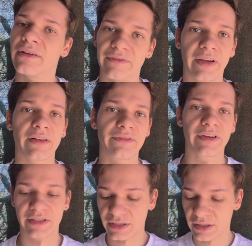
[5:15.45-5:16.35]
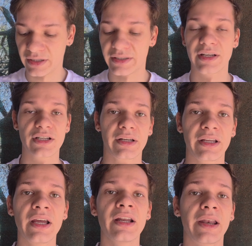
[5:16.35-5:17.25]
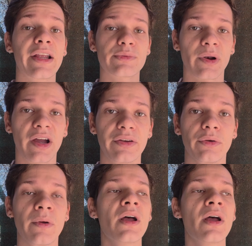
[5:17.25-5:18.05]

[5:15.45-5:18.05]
fail first, essentially. That's what I do.